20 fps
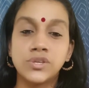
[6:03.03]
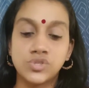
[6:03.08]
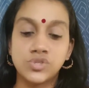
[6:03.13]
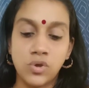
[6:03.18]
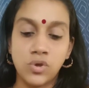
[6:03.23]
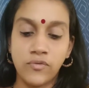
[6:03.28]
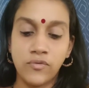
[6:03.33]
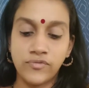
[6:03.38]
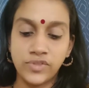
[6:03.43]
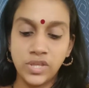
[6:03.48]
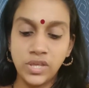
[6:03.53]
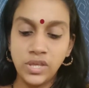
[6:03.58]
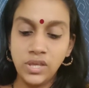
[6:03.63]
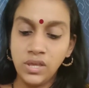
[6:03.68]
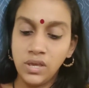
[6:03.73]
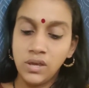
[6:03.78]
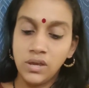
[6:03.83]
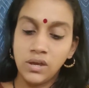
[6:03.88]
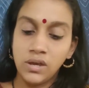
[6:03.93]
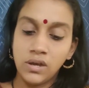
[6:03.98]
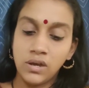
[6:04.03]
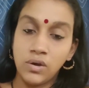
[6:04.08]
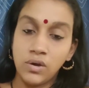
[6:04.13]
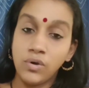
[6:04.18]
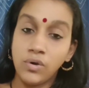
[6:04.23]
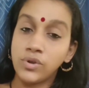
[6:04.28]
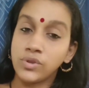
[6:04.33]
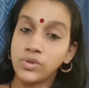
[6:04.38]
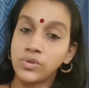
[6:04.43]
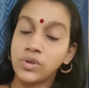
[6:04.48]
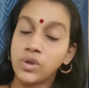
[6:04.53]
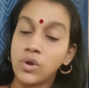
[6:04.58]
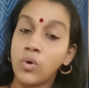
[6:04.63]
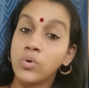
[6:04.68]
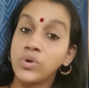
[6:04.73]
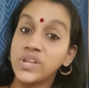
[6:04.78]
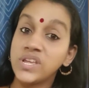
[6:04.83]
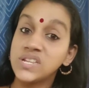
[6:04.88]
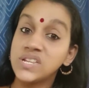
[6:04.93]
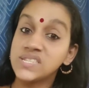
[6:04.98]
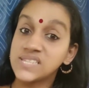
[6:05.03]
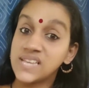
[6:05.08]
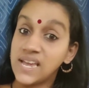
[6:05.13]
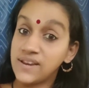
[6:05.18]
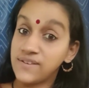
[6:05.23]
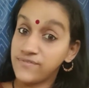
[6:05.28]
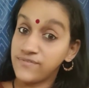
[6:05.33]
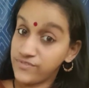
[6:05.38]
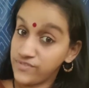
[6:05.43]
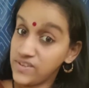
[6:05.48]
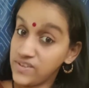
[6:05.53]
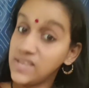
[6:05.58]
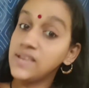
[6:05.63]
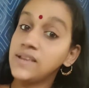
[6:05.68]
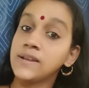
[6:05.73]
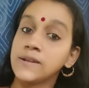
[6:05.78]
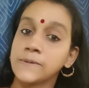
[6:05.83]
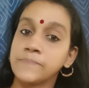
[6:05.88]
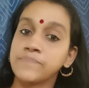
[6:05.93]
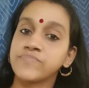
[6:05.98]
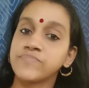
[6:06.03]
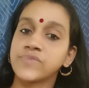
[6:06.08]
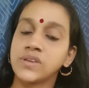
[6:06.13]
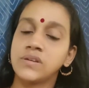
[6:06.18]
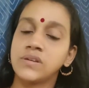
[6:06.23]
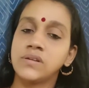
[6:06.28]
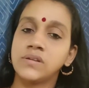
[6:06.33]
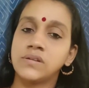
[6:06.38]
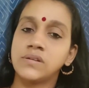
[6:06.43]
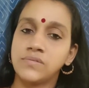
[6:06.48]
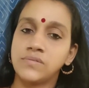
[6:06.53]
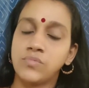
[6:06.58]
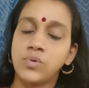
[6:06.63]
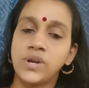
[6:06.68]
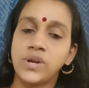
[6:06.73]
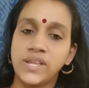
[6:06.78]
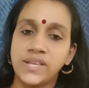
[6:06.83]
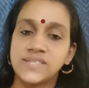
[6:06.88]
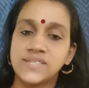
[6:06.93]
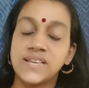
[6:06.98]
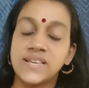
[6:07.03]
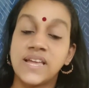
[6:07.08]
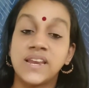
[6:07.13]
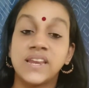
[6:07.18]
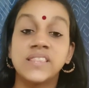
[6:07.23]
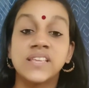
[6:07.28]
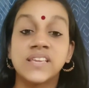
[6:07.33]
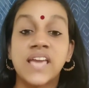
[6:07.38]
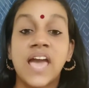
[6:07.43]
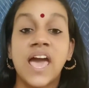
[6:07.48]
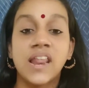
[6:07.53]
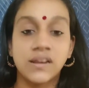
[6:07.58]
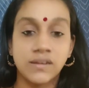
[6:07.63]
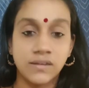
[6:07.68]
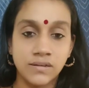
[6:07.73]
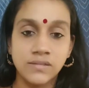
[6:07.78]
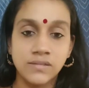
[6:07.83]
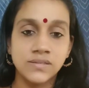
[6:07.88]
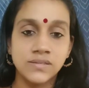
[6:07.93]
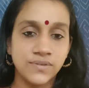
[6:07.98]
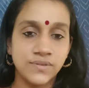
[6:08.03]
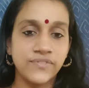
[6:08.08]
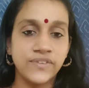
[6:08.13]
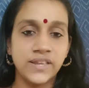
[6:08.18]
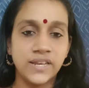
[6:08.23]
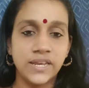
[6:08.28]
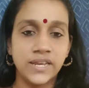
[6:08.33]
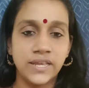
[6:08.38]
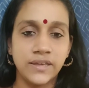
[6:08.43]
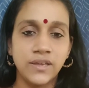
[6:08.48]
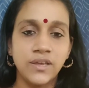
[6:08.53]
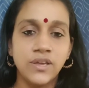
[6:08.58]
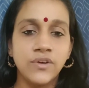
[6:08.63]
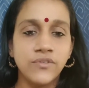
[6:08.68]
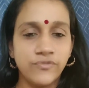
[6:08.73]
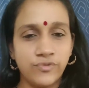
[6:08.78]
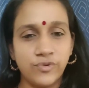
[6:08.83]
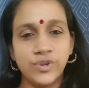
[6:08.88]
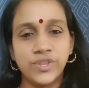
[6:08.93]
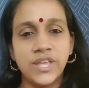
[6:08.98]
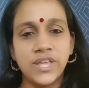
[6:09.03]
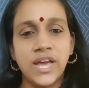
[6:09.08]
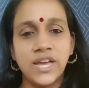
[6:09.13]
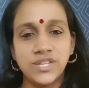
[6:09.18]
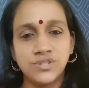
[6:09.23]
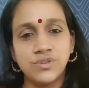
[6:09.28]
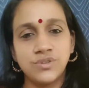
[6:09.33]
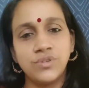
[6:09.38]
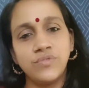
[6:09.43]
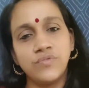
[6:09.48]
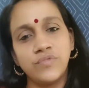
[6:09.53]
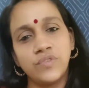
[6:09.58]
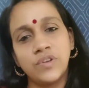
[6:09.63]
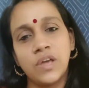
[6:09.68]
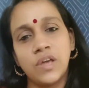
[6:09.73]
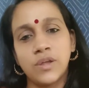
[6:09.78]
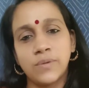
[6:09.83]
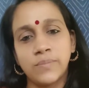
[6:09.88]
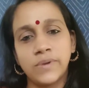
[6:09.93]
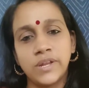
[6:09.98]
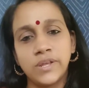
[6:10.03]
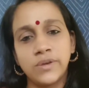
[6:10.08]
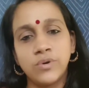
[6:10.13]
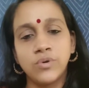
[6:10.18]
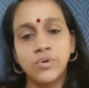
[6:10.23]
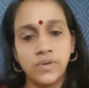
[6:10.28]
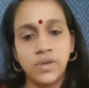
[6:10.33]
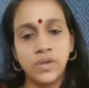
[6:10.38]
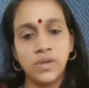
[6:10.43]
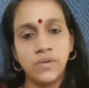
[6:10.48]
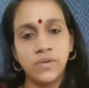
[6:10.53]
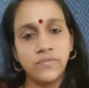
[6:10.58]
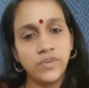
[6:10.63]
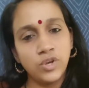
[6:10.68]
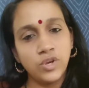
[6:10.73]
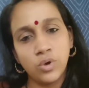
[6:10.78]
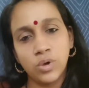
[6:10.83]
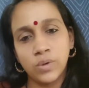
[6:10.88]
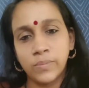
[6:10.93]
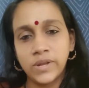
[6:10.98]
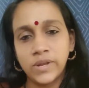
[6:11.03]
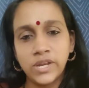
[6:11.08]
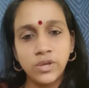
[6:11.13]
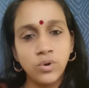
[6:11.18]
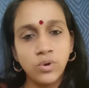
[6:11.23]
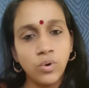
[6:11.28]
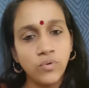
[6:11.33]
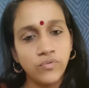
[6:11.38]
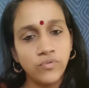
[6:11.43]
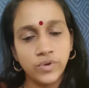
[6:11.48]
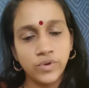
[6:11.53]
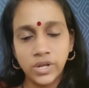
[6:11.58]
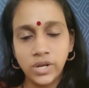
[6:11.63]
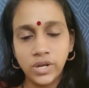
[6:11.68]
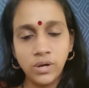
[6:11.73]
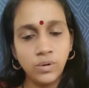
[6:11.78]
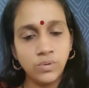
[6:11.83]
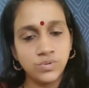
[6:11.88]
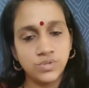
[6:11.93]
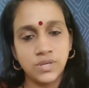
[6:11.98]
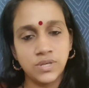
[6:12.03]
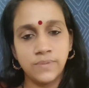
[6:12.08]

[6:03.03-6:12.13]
of the, or the audience can feel what exactly the character is feeling. For that, you will normally go for a close-up